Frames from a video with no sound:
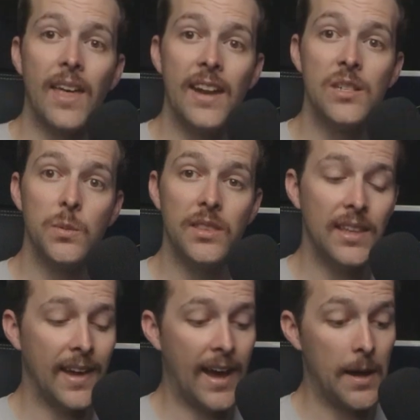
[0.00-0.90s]
that is with
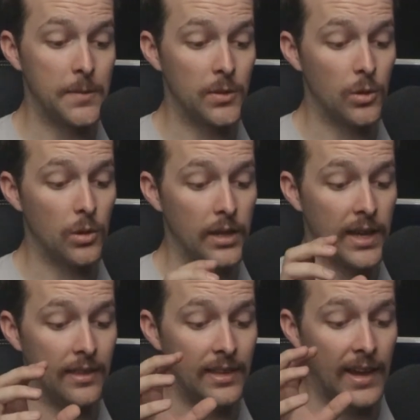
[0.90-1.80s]
the app. So
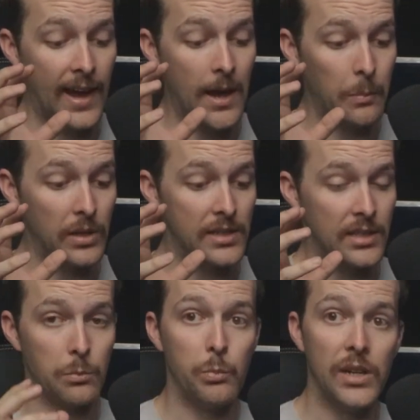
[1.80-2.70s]
again, the app is
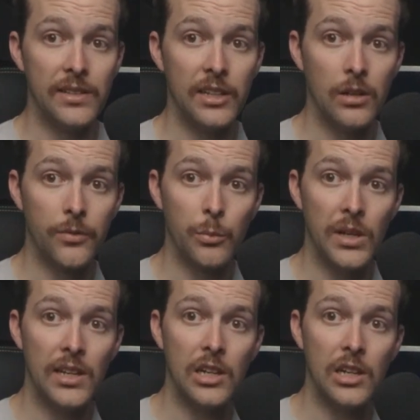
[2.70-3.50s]
a big deal for me.